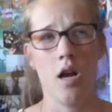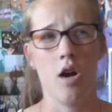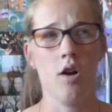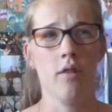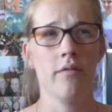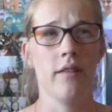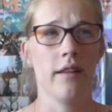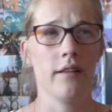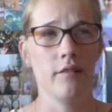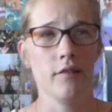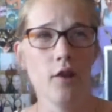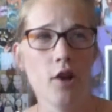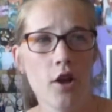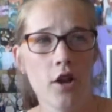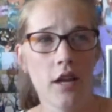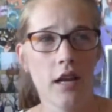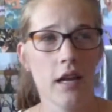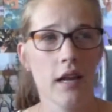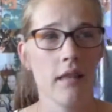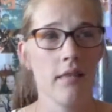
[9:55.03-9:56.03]
of like
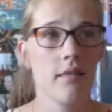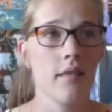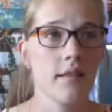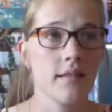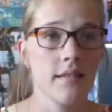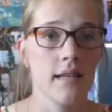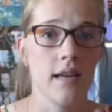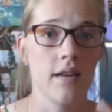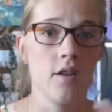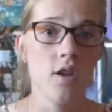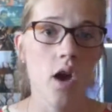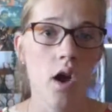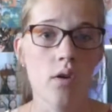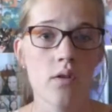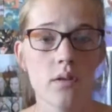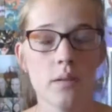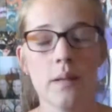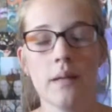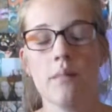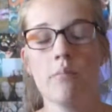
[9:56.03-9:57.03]
learning and things that I
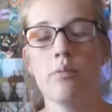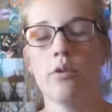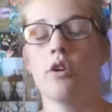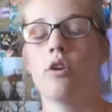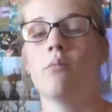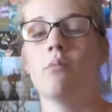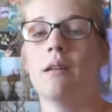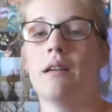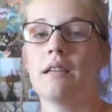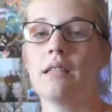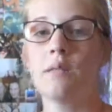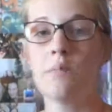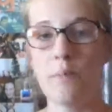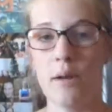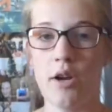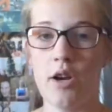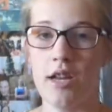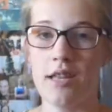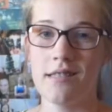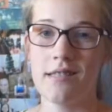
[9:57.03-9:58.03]
know so I can put it on my
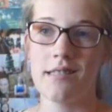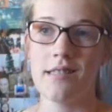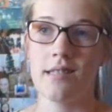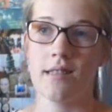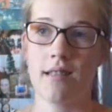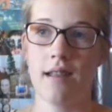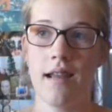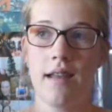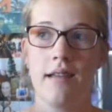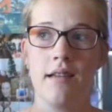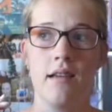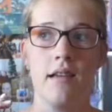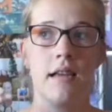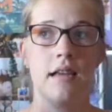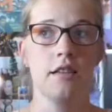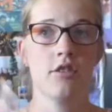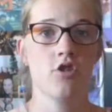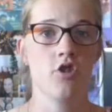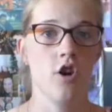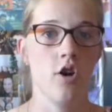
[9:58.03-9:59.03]
experience so that I can
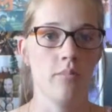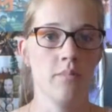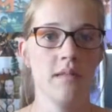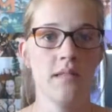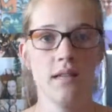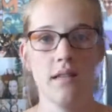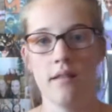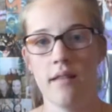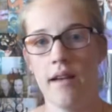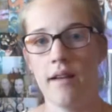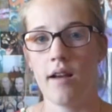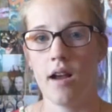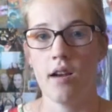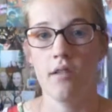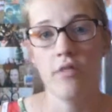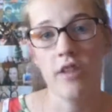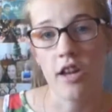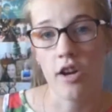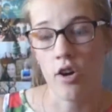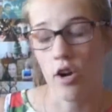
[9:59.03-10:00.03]
get jobs in that kind
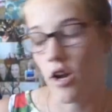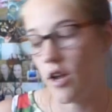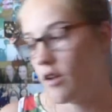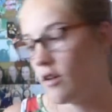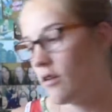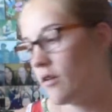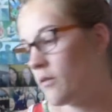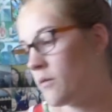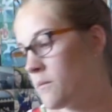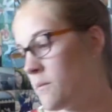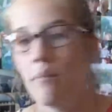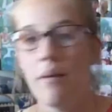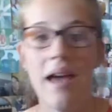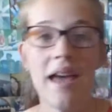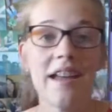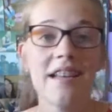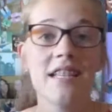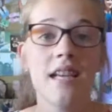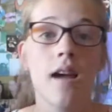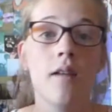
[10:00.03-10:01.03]
of area. Number
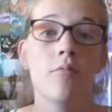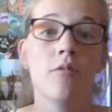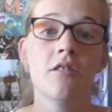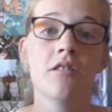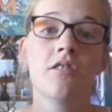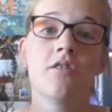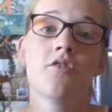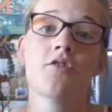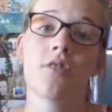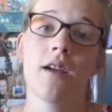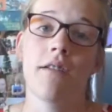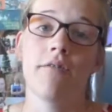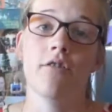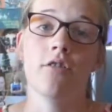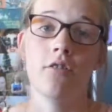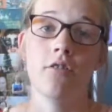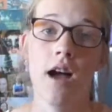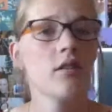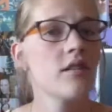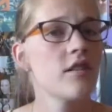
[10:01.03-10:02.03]
8, I want to
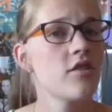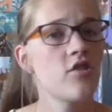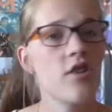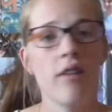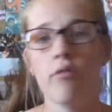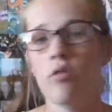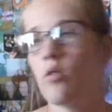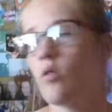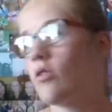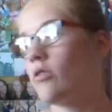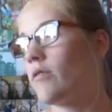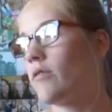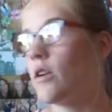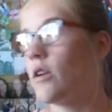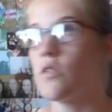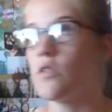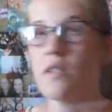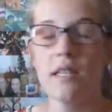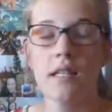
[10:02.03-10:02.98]
travel. I want to travel all around New